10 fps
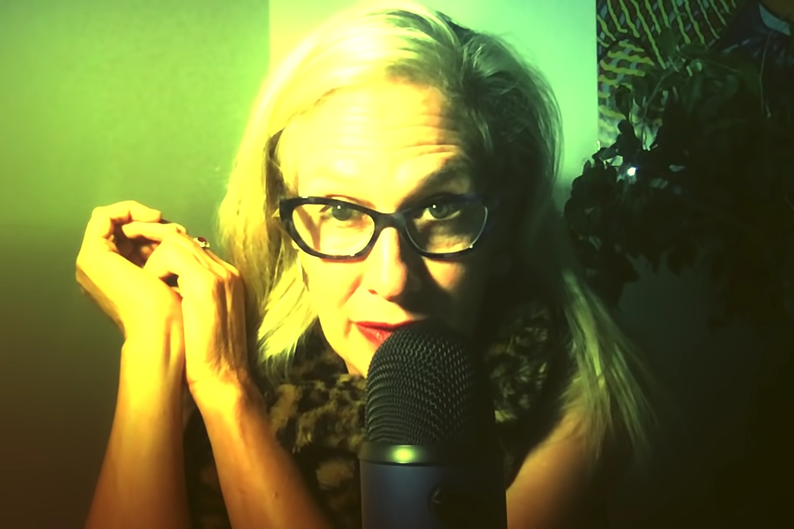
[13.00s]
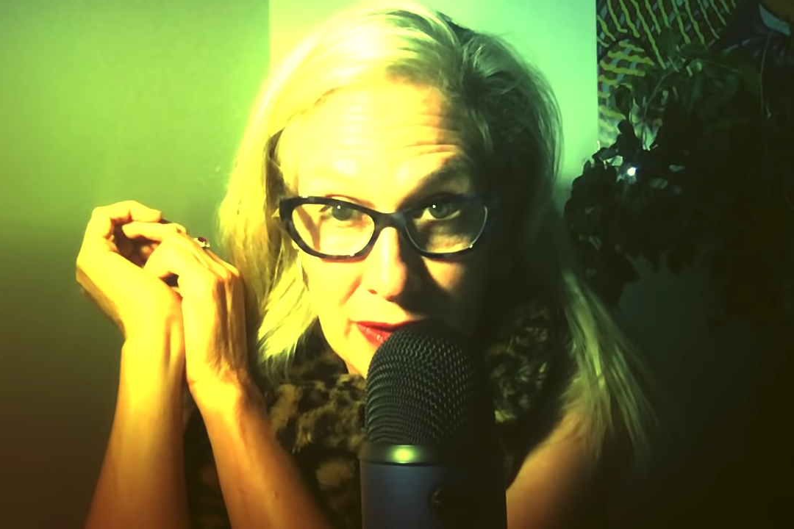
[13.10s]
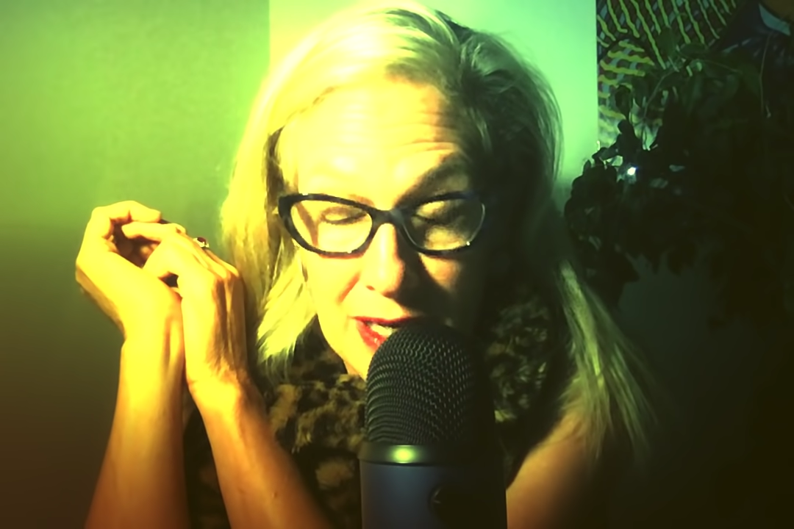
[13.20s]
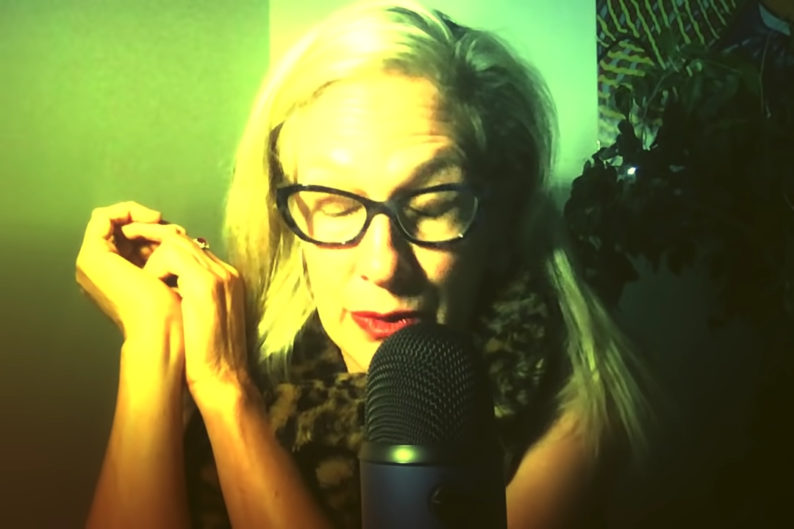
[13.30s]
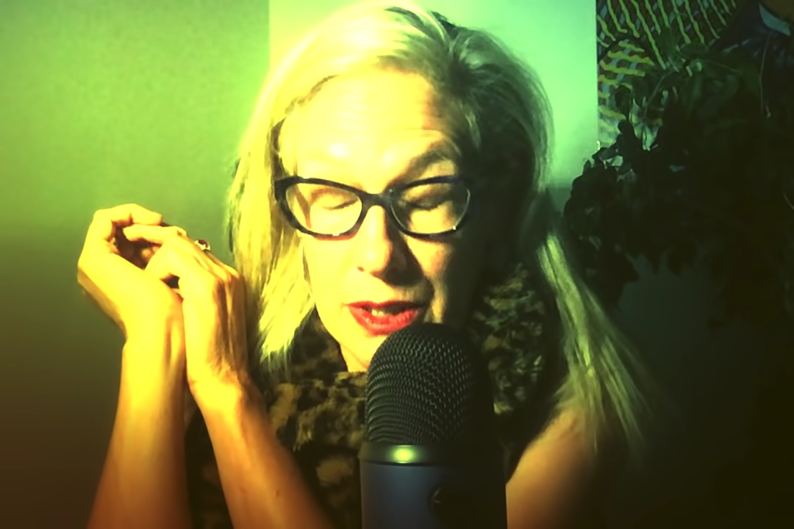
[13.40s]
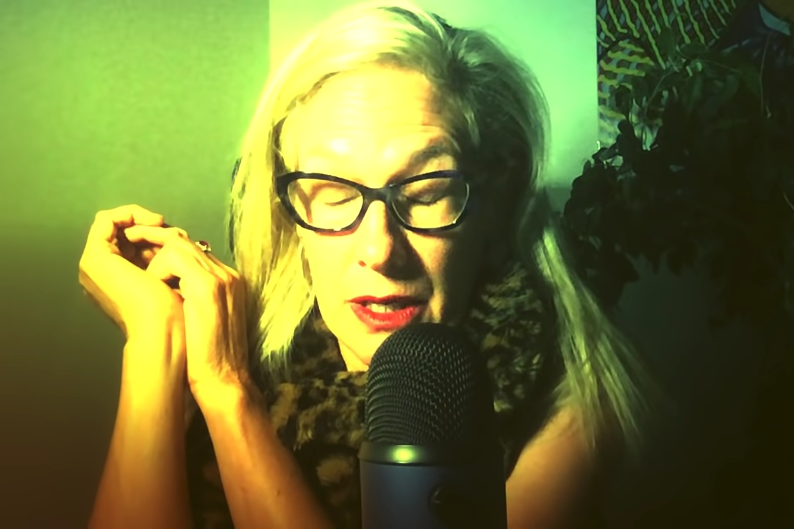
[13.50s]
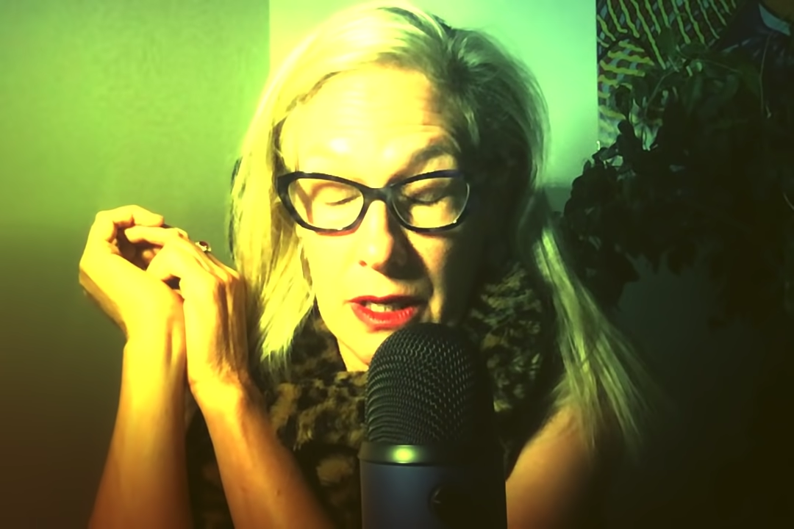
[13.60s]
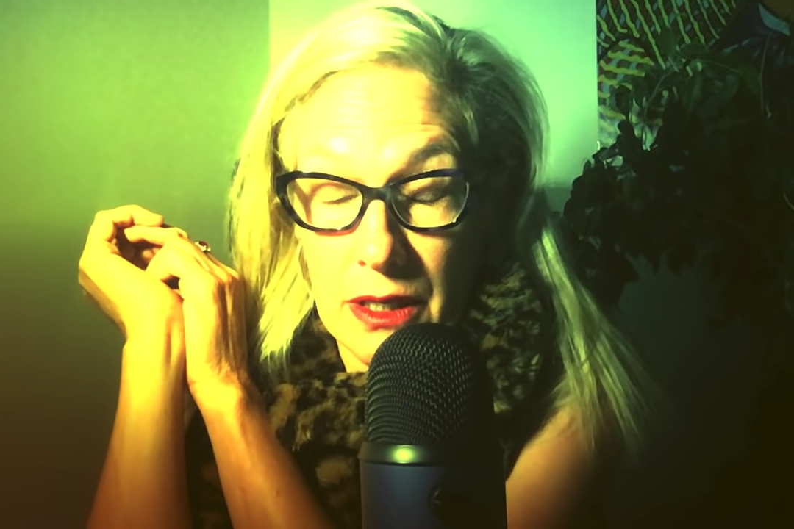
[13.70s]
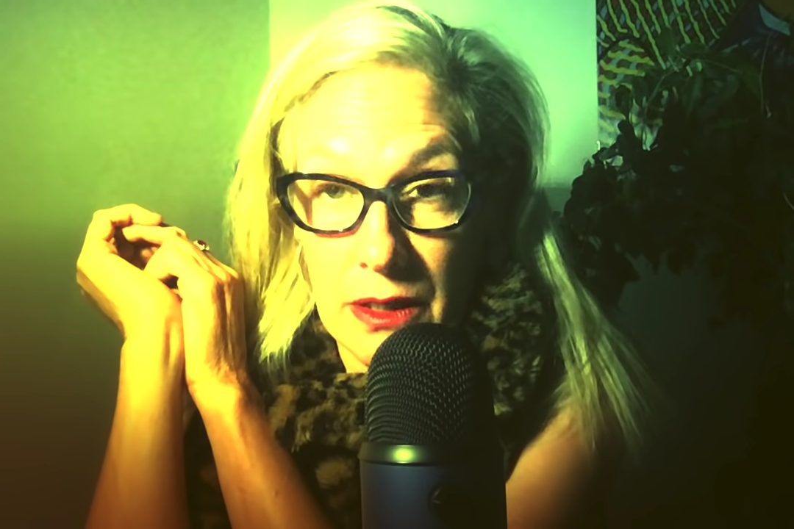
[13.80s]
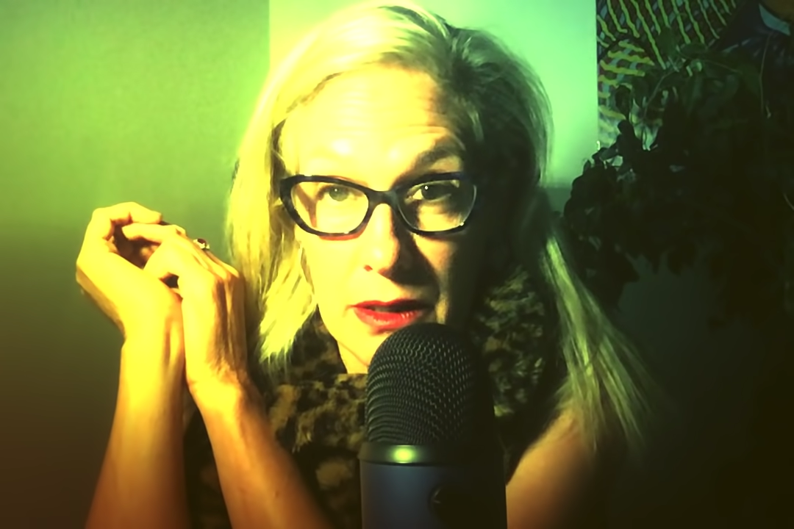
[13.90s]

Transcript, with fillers: And I was like,